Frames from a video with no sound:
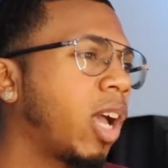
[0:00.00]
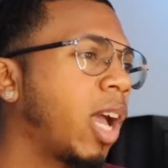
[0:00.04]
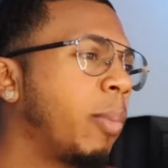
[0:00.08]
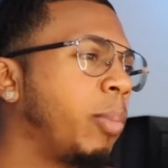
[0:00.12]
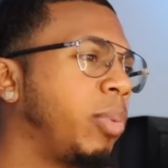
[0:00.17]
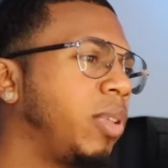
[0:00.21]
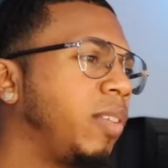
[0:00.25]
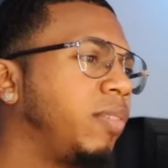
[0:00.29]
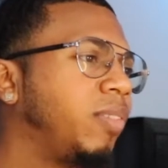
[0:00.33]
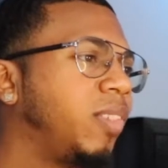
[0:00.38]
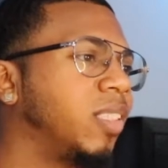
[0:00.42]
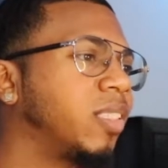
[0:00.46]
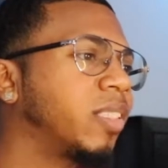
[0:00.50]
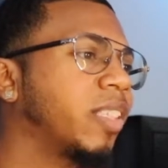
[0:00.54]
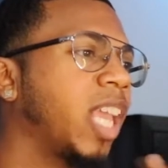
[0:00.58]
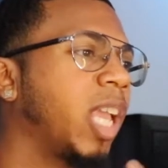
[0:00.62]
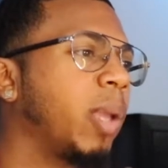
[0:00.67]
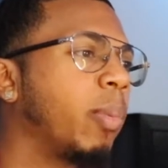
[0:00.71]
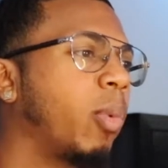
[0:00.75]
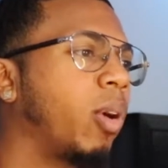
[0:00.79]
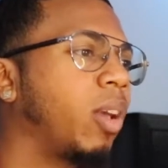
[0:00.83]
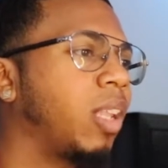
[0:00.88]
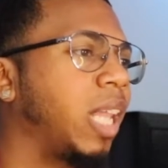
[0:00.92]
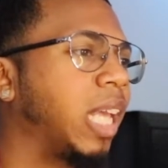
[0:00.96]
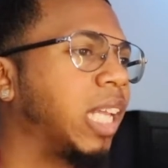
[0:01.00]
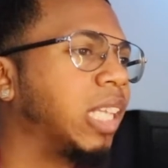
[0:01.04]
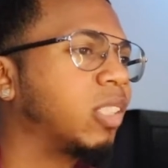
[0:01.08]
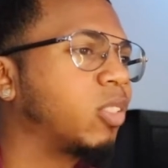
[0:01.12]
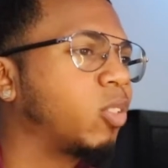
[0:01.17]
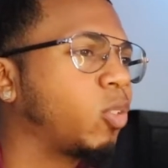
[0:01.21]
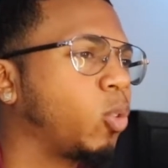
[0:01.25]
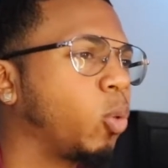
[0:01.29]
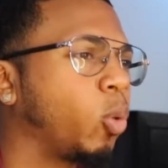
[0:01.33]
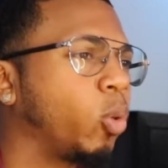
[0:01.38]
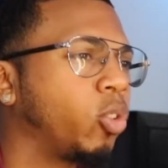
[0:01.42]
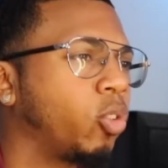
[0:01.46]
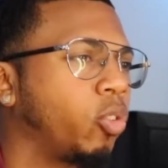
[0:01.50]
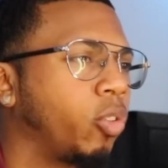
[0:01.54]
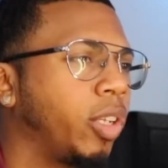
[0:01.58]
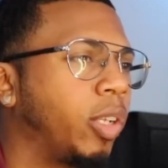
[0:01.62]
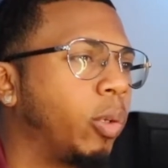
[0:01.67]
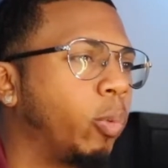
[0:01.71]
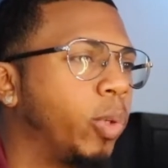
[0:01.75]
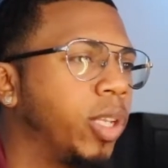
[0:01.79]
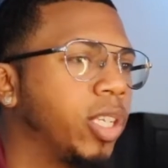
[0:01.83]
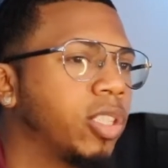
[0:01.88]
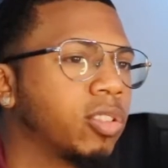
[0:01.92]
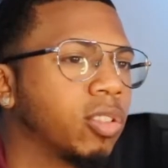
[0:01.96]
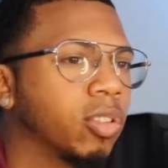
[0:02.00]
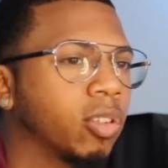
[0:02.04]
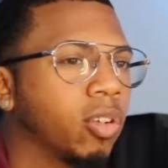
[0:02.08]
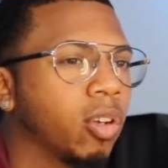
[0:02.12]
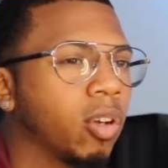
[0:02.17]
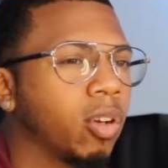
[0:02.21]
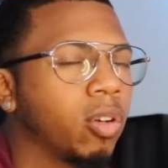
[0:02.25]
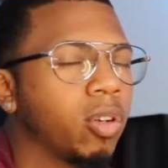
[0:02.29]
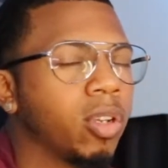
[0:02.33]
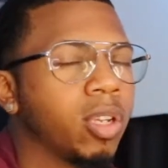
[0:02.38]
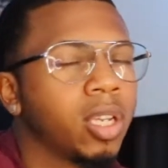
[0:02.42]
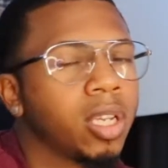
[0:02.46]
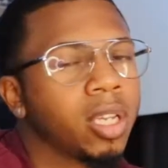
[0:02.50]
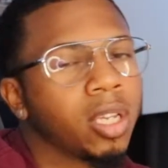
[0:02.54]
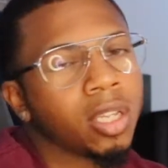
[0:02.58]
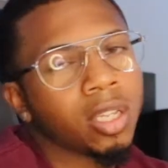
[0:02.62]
I believe this came out like two or three weeks ago.